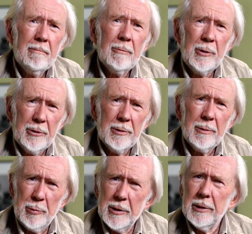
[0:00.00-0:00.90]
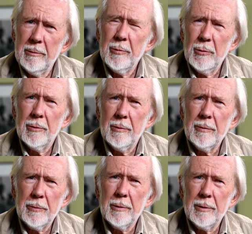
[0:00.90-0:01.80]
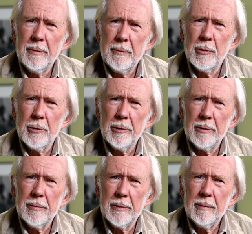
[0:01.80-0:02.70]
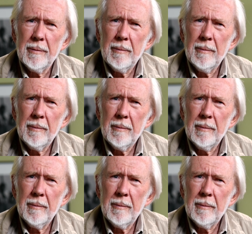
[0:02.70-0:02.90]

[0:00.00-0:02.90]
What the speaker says: which is pretty important for a photographer.